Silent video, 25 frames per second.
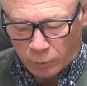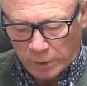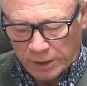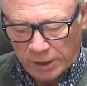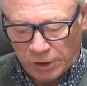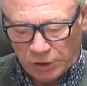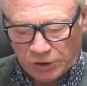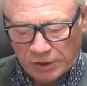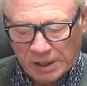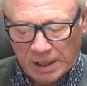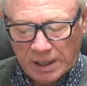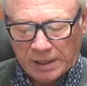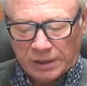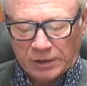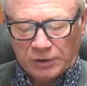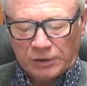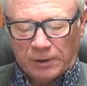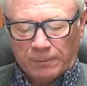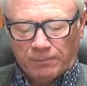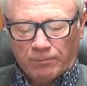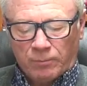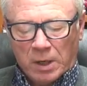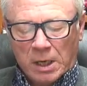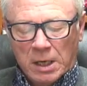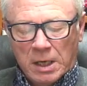when he says,
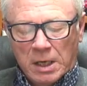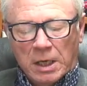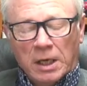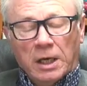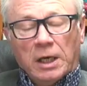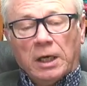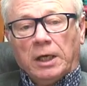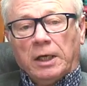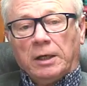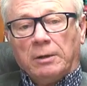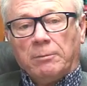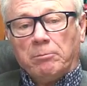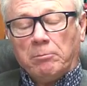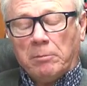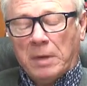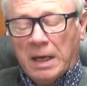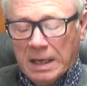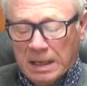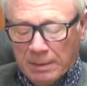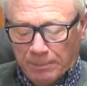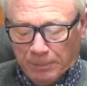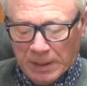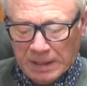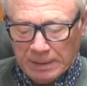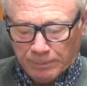
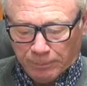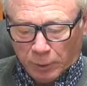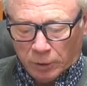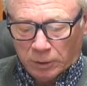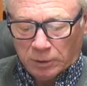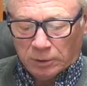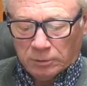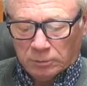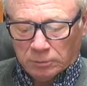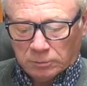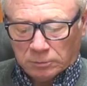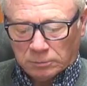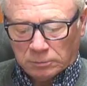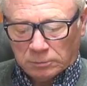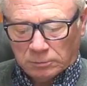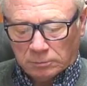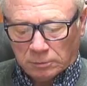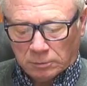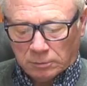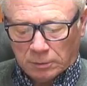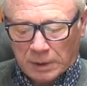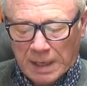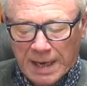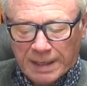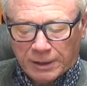Many people
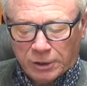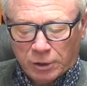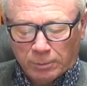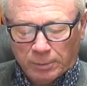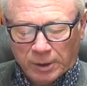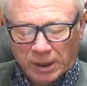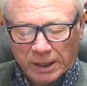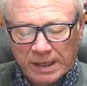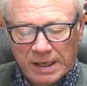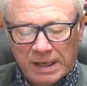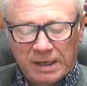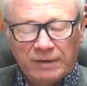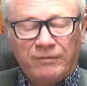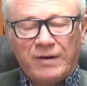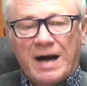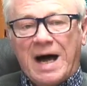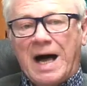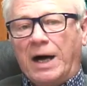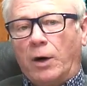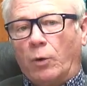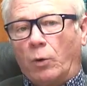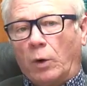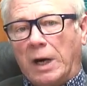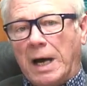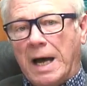like to believe
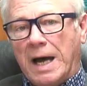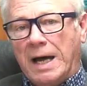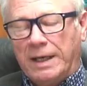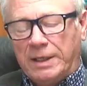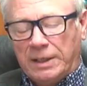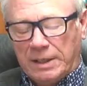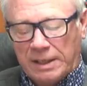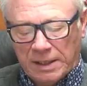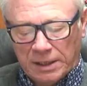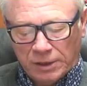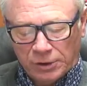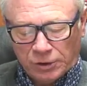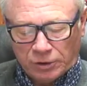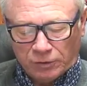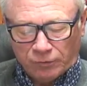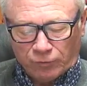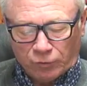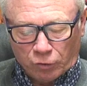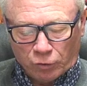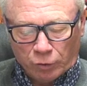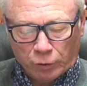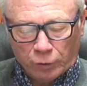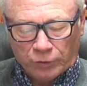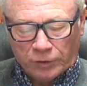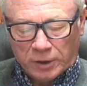our ideas of
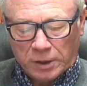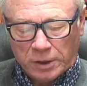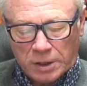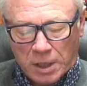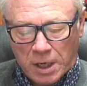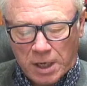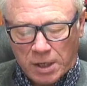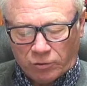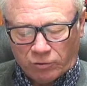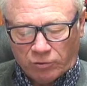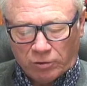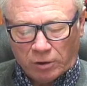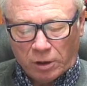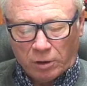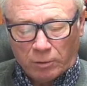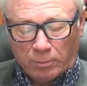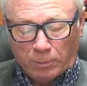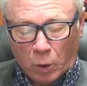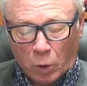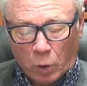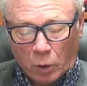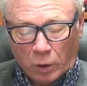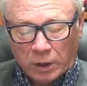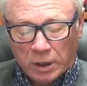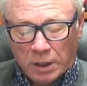truth and doctrine are
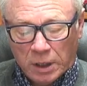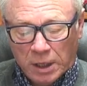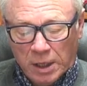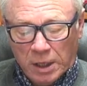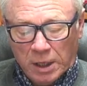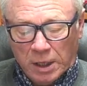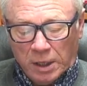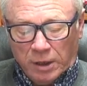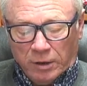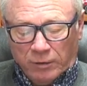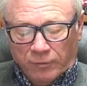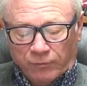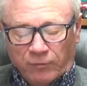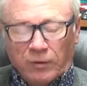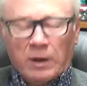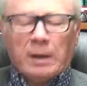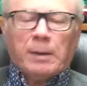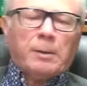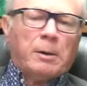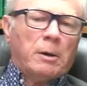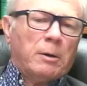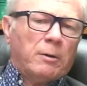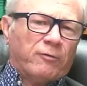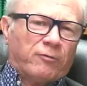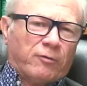born
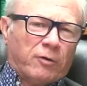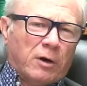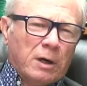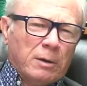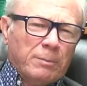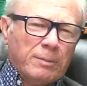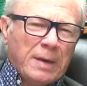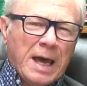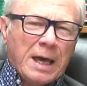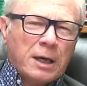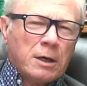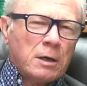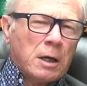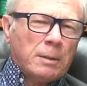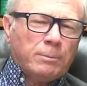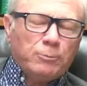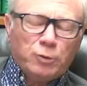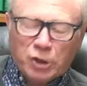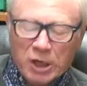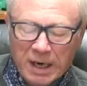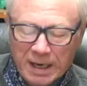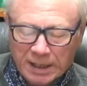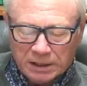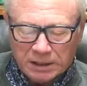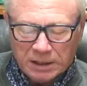from, from an
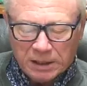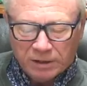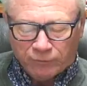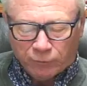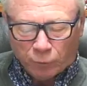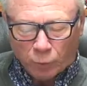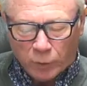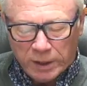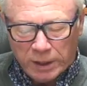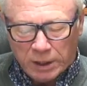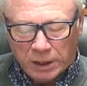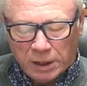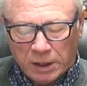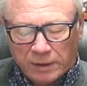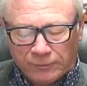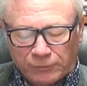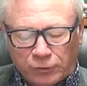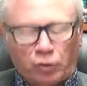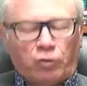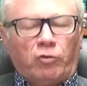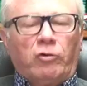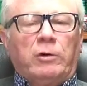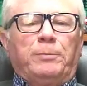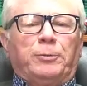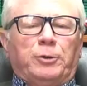objective reading of
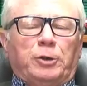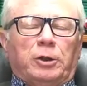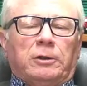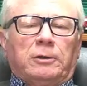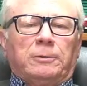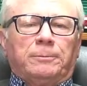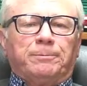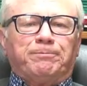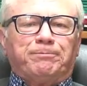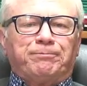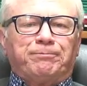Scripture.